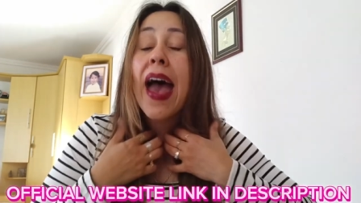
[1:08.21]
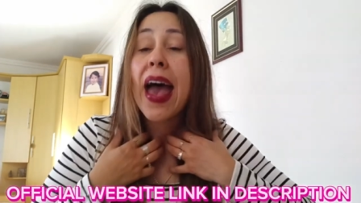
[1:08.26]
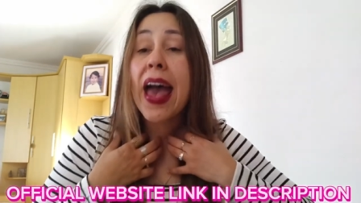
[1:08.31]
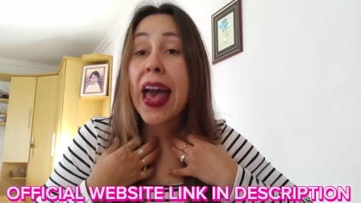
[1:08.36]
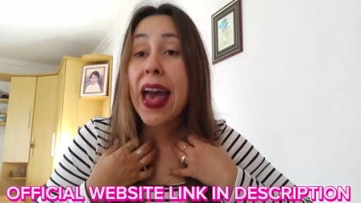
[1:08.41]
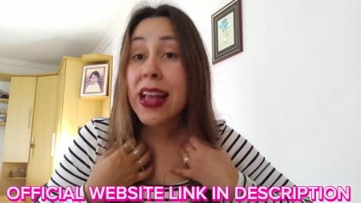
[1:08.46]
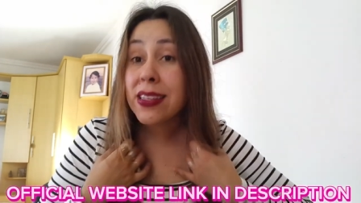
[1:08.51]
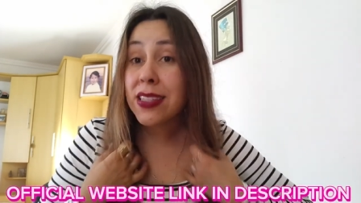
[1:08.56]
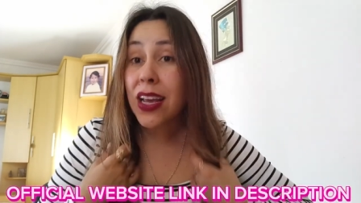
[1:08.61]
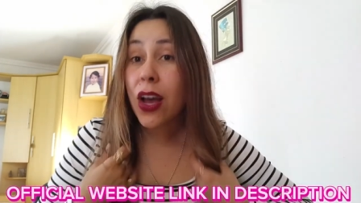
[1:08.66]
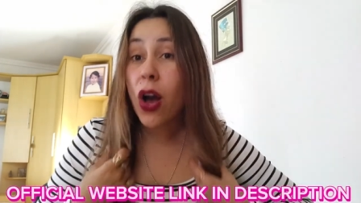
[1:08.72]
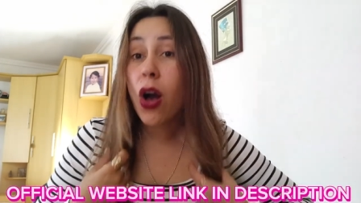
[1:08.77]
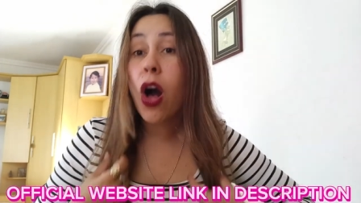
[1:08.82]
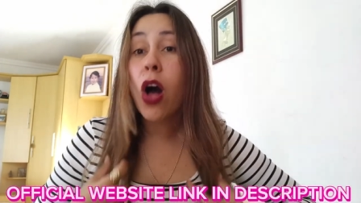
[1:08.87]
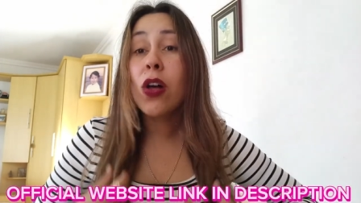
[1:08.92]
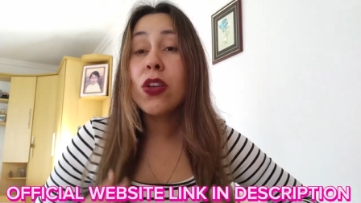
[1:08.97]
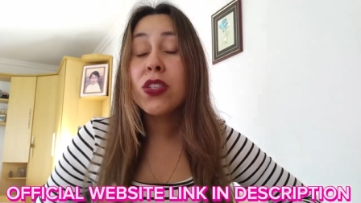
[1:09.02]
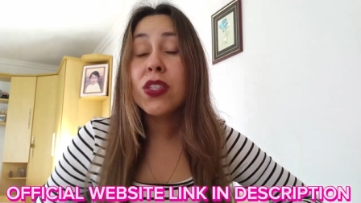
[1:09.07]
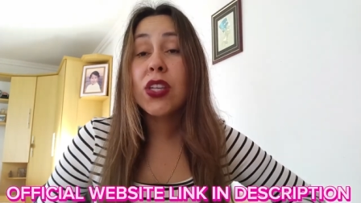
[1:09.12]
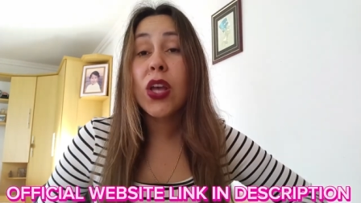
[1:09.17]
And
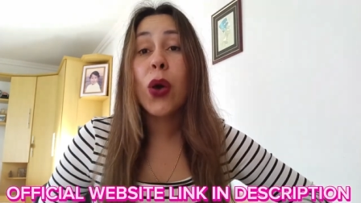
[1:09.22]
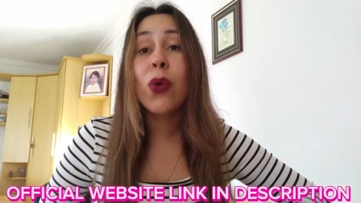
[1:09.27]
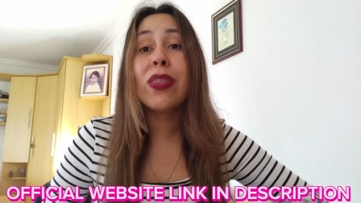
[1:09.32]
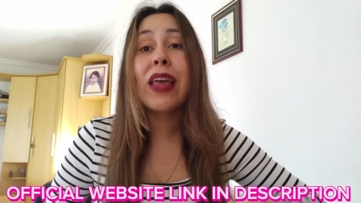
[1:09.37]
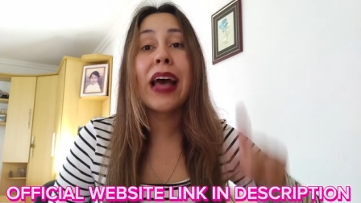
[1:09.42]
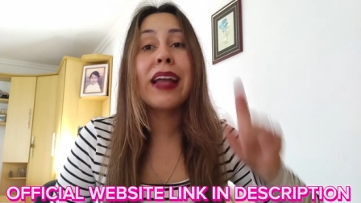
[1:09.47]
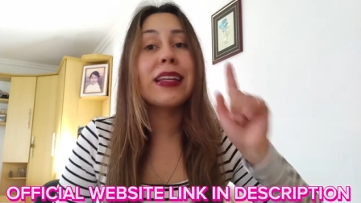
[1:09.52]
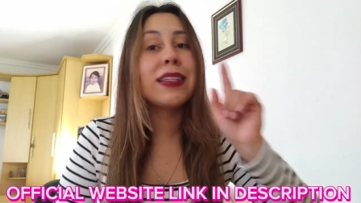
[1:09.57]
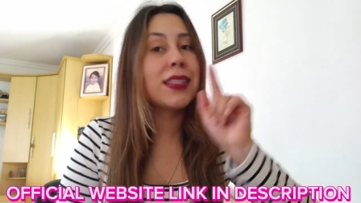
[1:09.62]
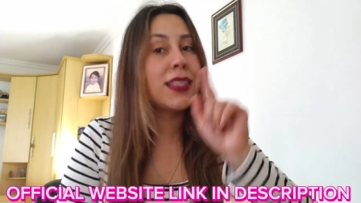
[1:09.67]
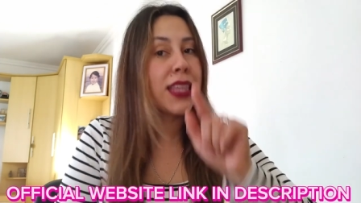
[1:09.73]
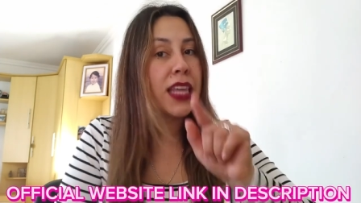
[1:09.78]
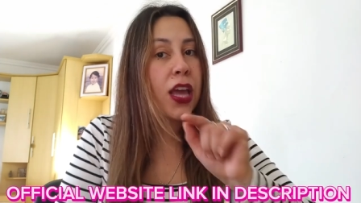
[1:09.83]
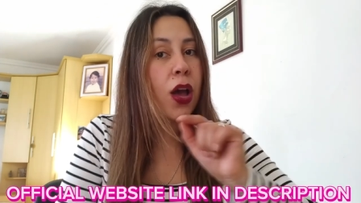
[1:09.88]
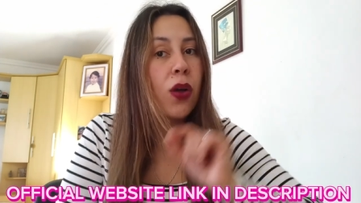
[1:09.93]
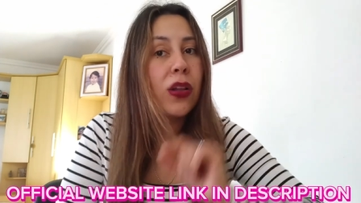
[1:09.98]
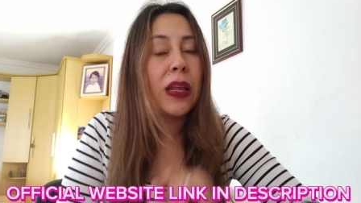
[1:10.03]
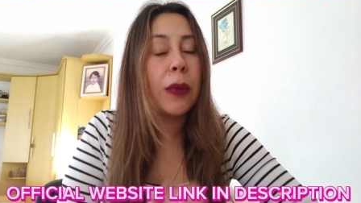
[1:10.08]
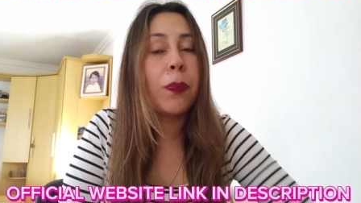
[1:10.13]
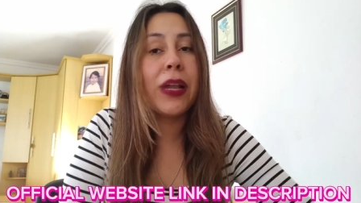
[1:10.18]
also, that is the
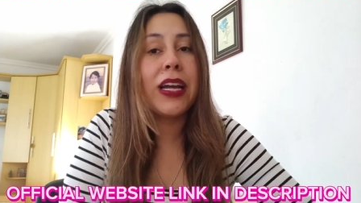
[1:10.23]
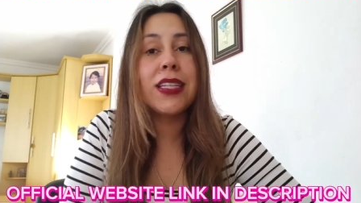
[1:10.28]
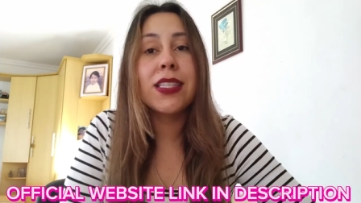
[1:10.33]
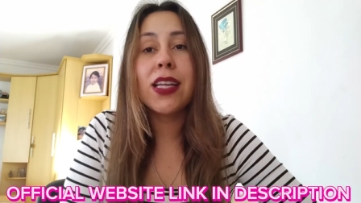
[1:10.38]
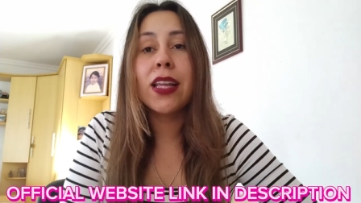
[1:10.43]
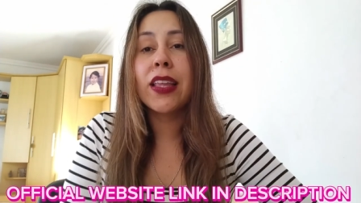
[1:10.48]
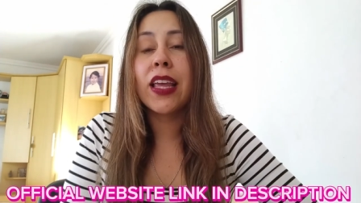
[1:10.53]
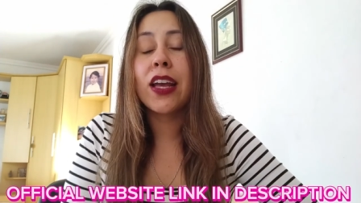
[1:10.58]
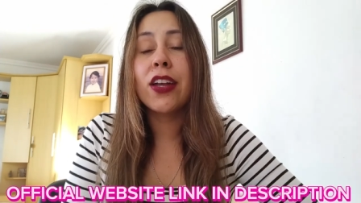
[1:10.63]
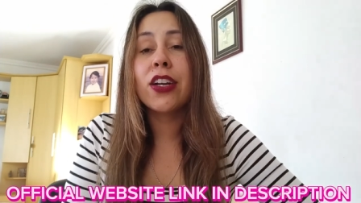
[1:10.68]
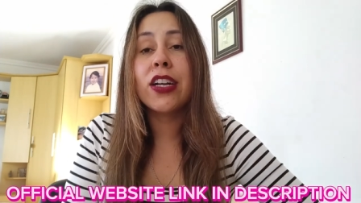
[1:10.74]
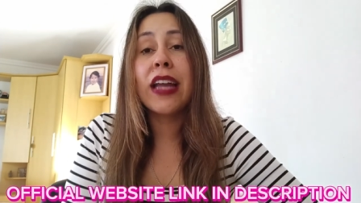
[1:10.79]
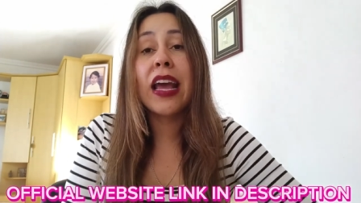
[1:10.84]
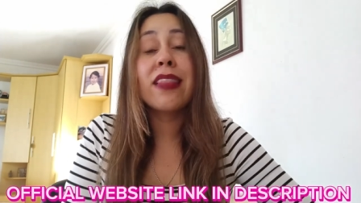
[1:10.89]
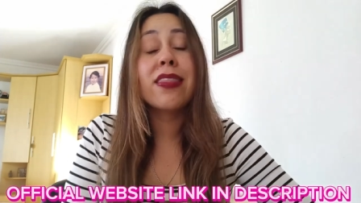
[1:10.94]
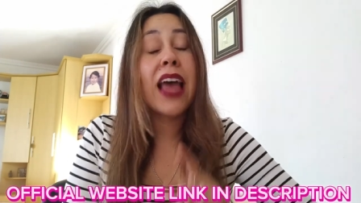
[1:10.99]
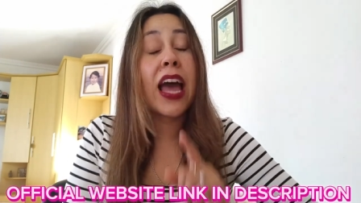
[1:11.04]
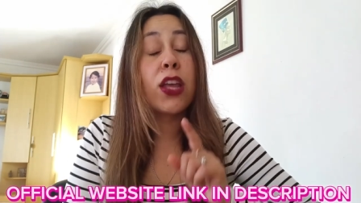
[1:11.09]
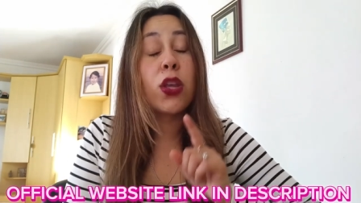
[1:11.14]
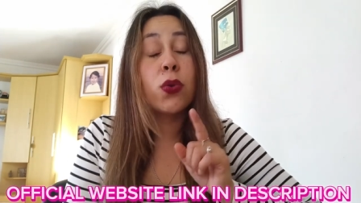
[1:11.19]
only place on the
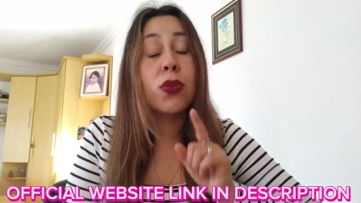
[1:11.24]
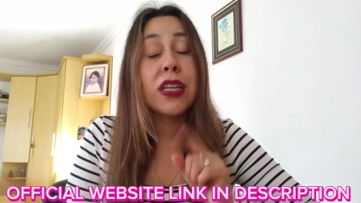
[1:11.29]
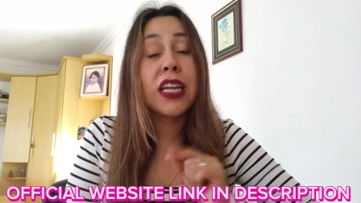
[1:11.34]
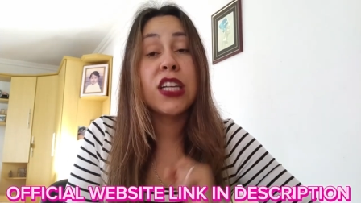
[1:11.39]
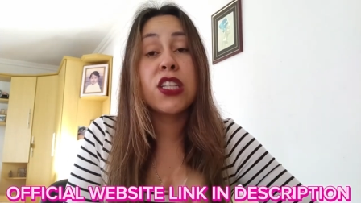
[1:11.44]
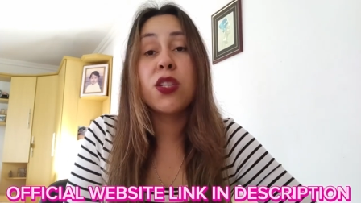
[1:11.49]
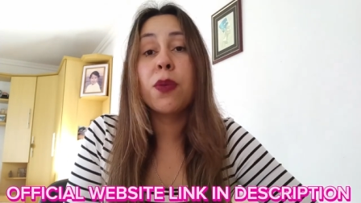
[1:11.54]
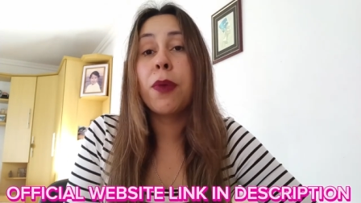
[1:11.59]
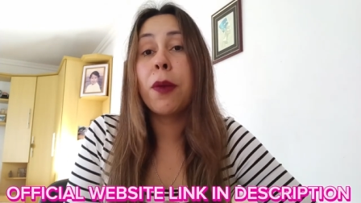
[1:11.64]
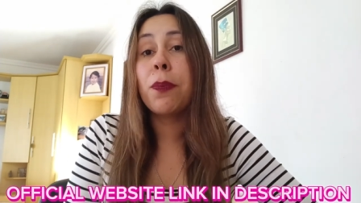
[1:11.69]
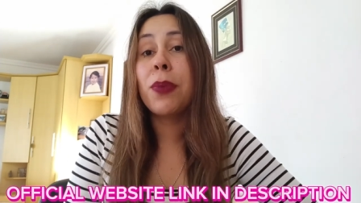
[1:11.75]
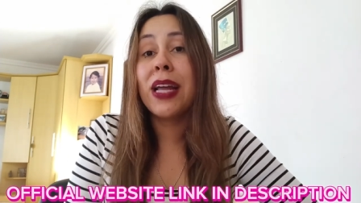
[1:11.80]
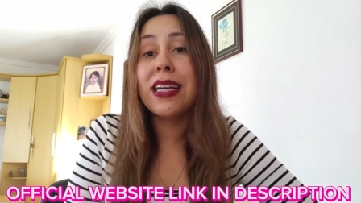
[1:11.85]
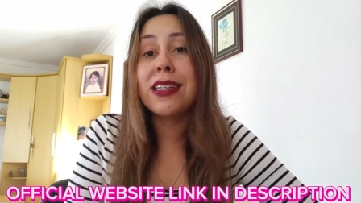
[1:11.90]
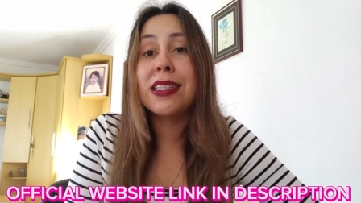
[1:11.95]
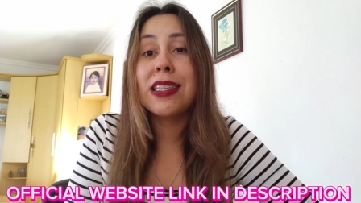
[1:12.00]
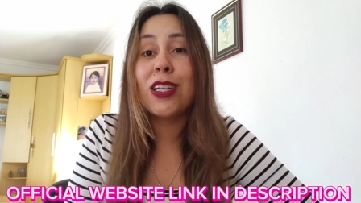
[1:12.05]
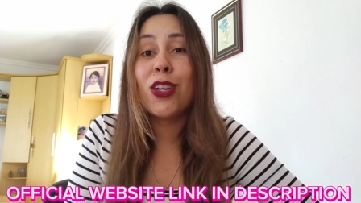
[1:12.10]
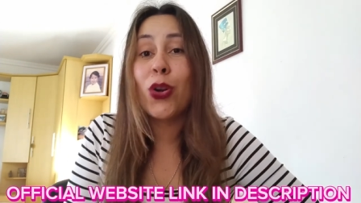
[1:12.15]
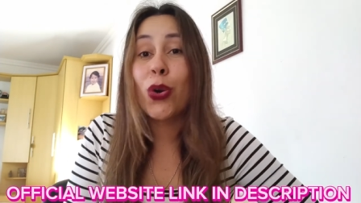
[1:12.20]
internet that you need to be
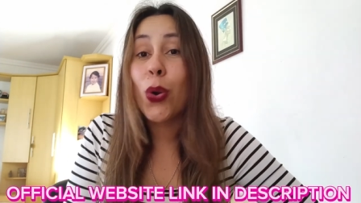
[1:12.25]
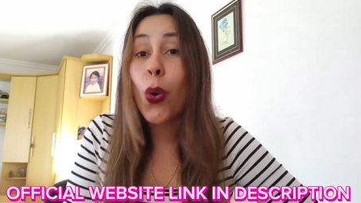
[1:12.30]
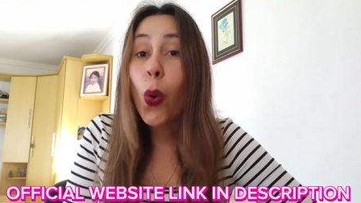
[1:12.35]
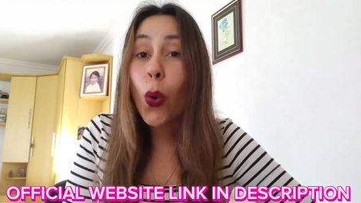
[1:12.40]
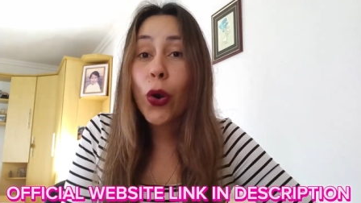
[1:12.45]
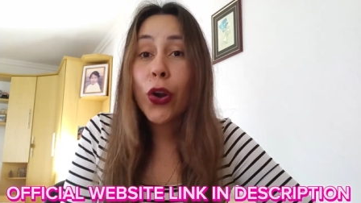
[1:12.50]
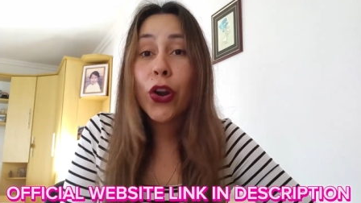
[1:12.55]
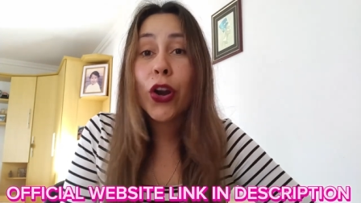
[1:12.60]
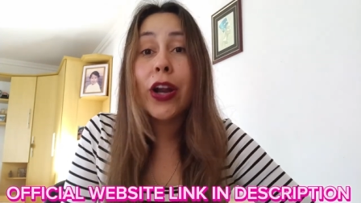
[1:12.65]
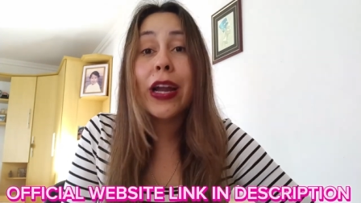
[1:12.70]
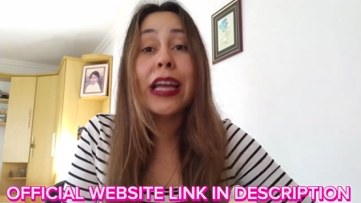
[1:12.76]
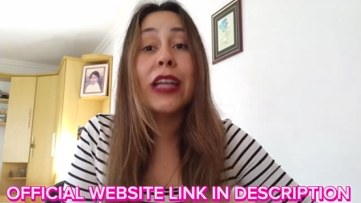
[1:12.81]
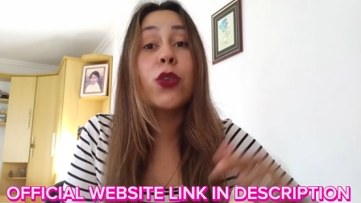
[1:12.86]
placing your order